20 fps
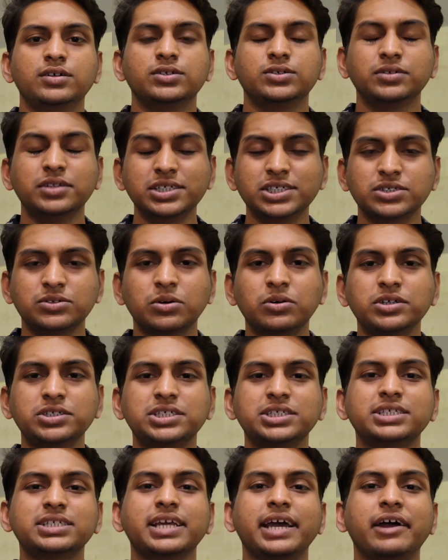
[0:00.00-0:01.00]
So this
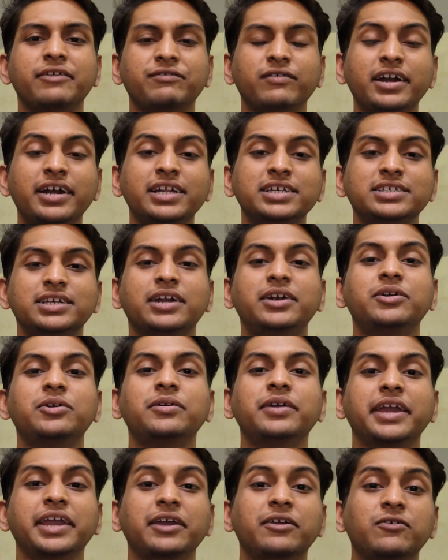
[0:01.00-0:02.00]
course is carefully designed
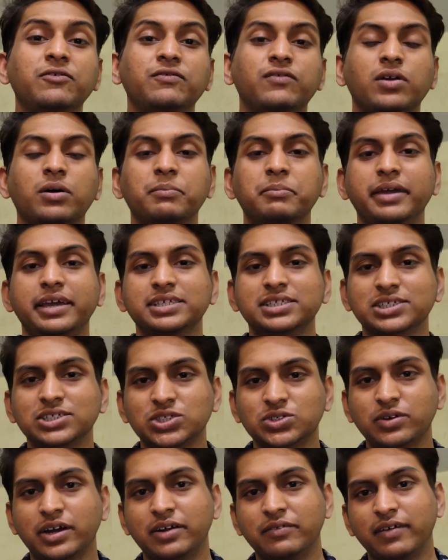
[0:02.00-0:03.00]
to take you from
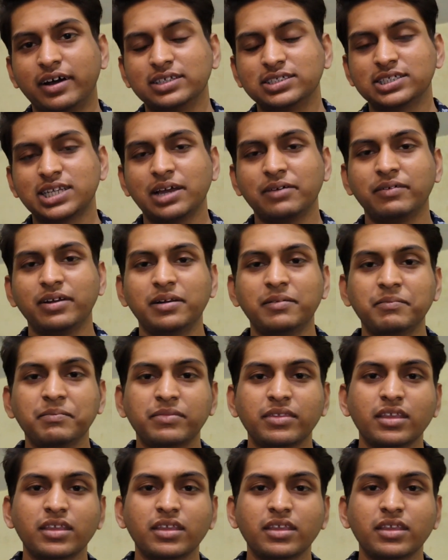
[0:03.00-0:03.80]
basics to advanced level.